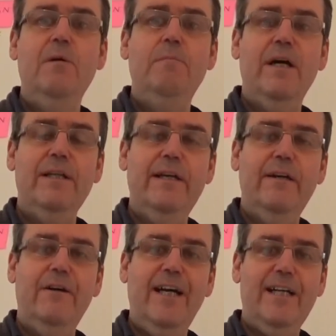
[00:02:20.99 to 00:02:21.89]
but they
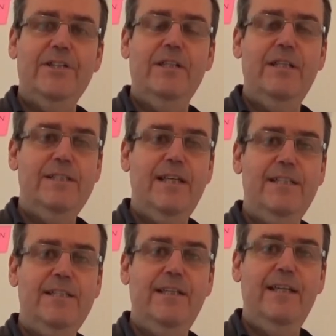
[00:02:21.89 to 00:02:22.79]
are actually
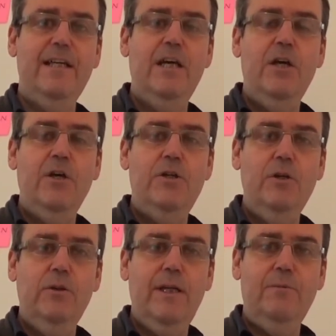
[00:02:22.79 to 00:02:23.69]
testing
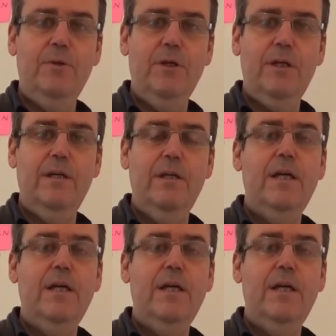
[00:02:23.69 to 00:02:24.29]
your network,